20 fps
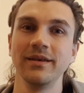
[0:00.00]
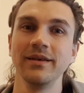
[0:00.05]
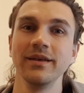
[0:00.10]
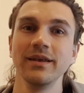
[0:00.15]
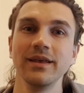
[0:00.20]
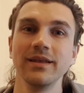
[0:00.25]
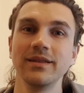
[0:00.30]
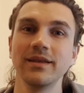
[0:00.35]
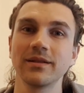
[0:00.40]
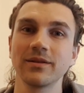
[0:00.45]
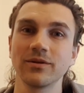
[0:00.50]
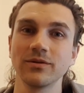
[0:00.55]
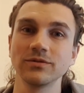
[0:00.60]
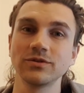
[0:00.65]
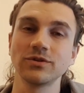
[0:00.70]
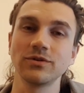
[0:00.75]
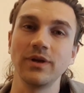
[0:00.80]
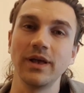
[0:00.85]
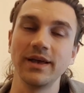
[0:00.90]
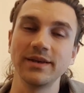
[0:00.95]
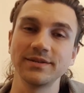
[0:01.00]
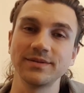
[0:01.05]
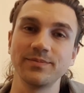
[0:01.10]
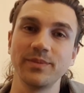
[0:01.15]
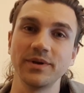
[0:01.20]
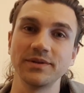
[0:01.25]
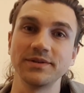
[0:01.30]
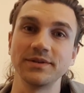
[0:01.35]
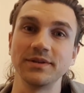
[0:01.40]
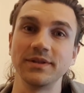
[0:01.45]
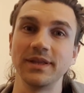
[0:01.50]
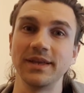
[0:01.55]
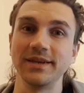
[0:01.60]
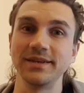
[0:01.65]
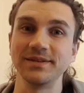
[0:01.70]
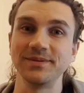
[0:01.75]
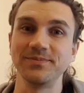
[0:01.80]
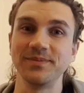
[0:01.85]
Hit that Ctrl S button as